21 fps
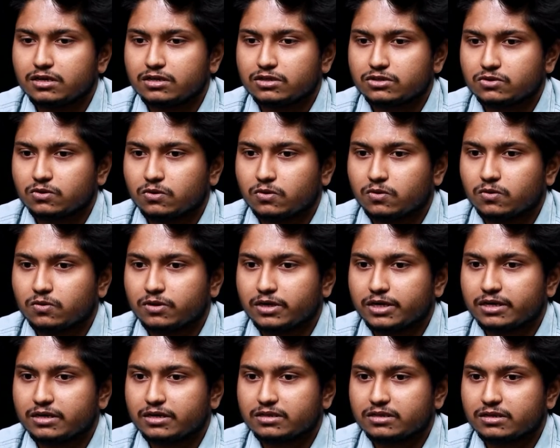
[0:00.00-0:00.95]
So
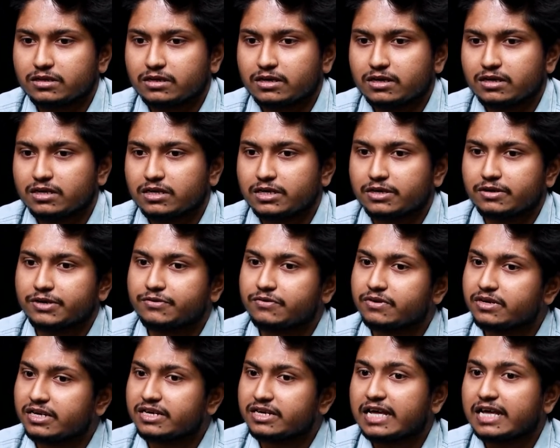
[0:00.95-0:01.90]
it, it,
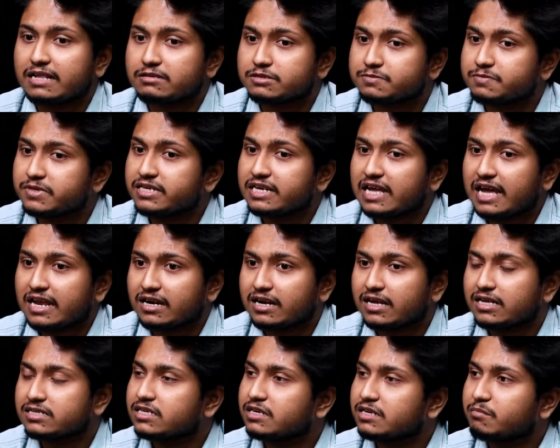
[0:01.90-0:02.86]
it, it helps me in
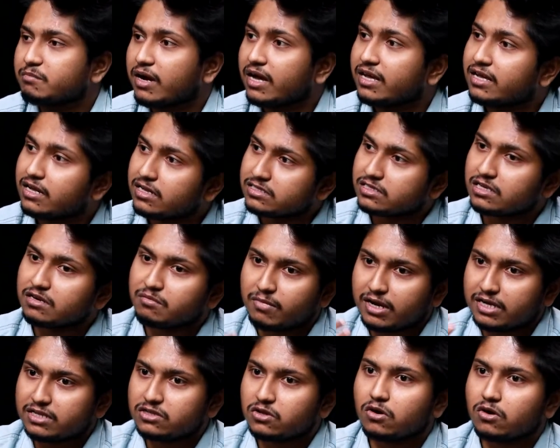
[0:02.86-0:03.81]
analyzing my answer,
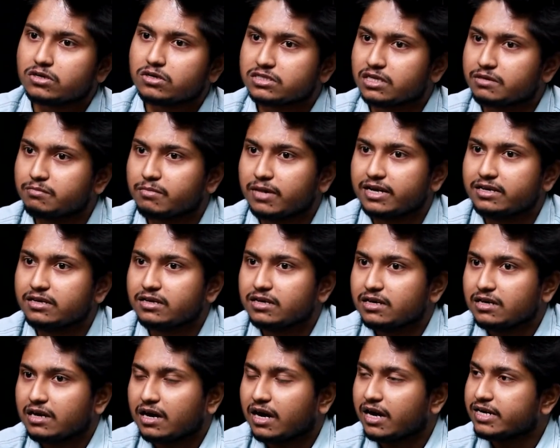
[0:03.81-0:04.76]
my thoughts, and my
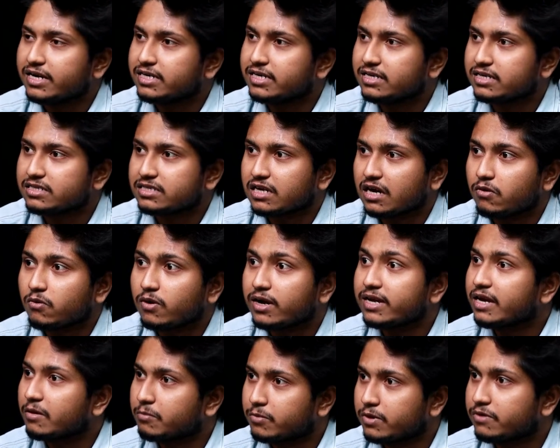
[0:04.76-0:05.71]
ideas how
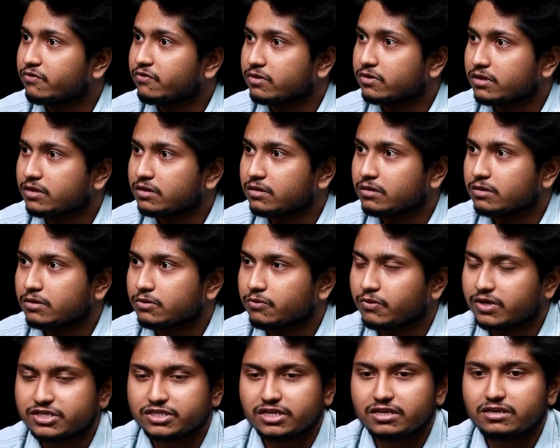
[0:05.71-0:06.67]
I opted for the uh,
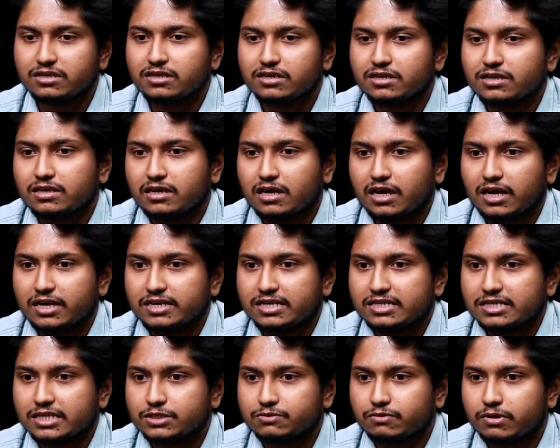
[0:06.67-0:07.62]
question. And
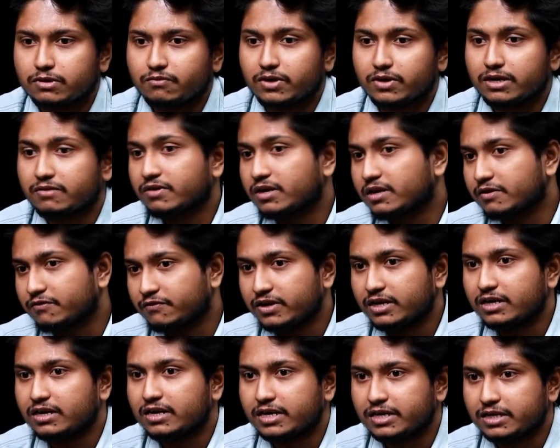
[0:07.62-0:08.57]
in this way, whenever I
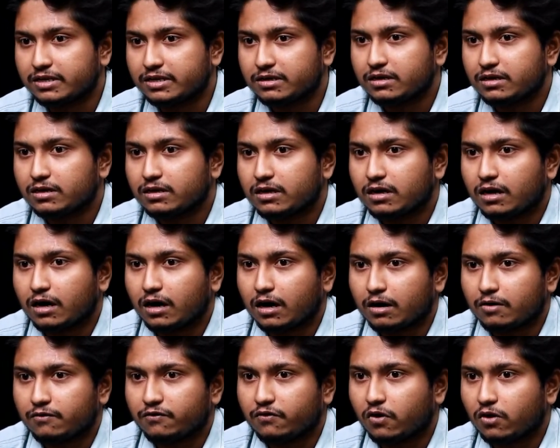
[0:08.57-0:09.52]
feel any
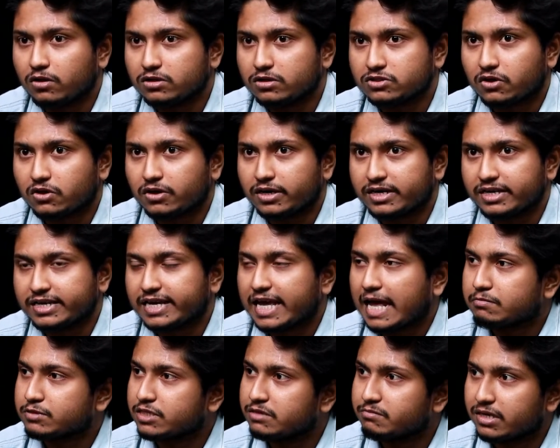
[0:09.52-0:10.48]
uh, faults or any
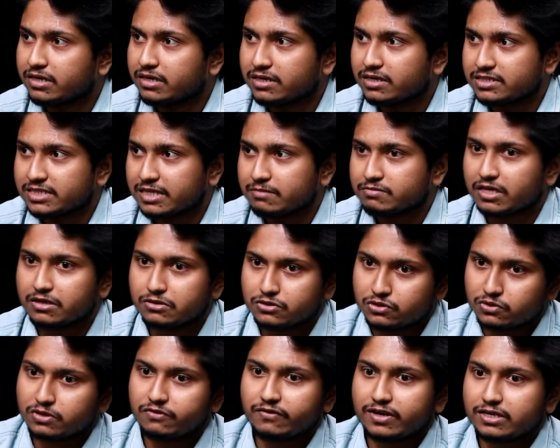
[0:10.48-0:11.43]
gaps in my concepts, I used
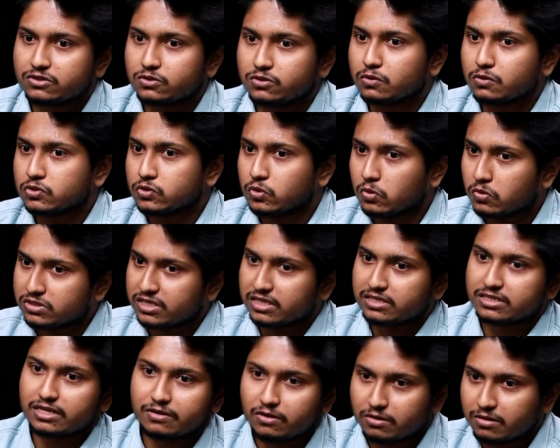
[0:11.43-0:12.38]
to revise those notes
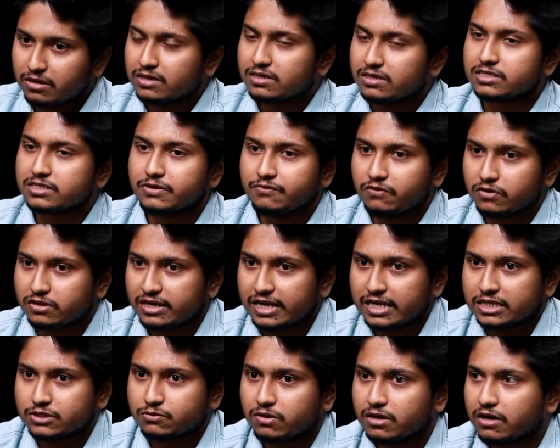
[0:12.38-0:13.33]
and then sit for the
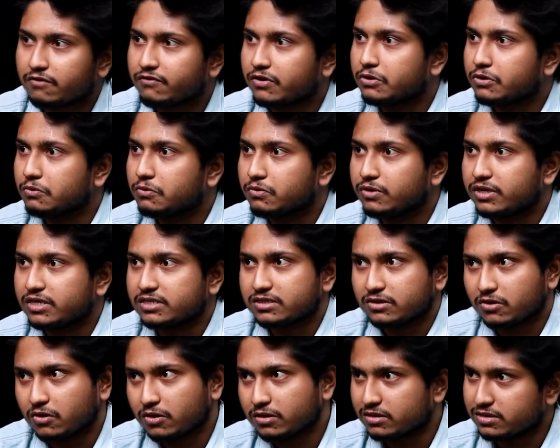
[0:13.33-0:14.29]
next one after two days
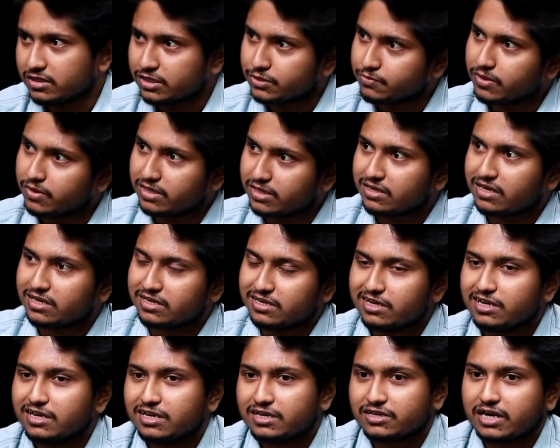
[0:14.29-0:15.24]
and all. This way, I
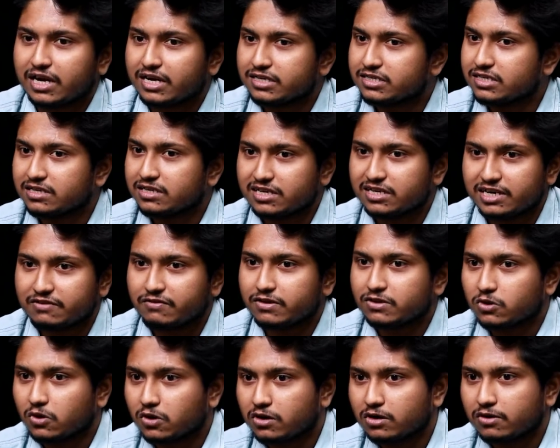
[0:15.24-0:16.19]
tried, I never
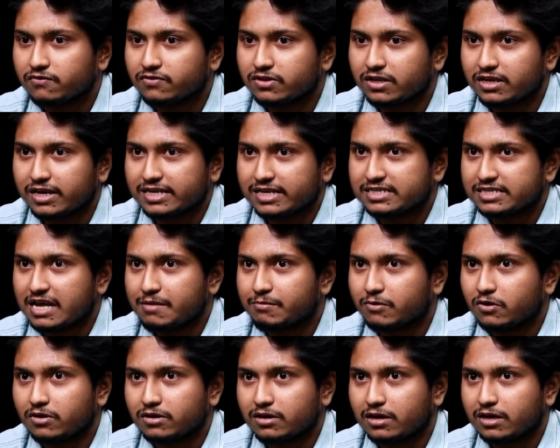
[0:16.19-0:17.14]
thought of the exam
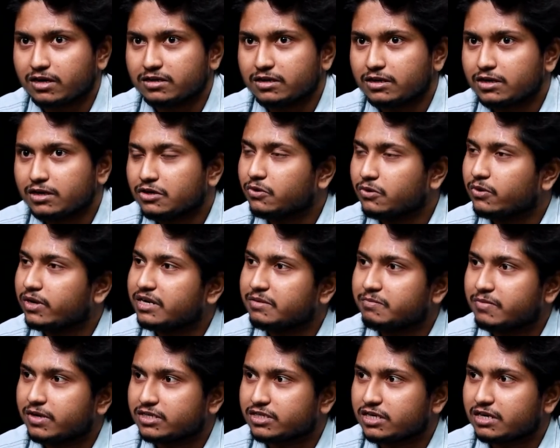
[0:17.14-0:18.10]
or I took any
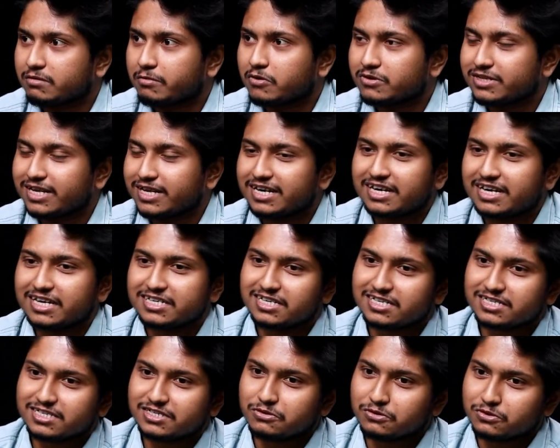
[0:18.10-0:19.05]
pressure about that. I
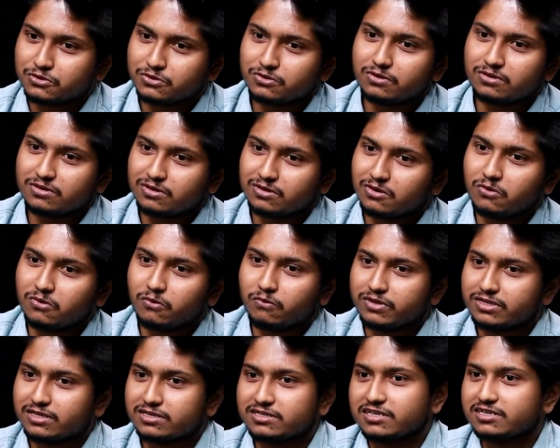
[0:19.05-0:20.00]
just used to go
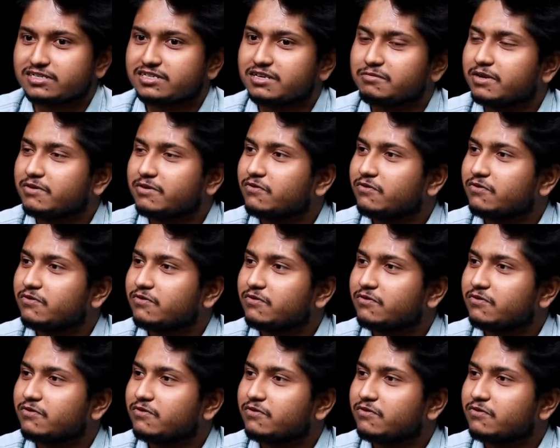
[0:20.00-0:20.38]
with the system and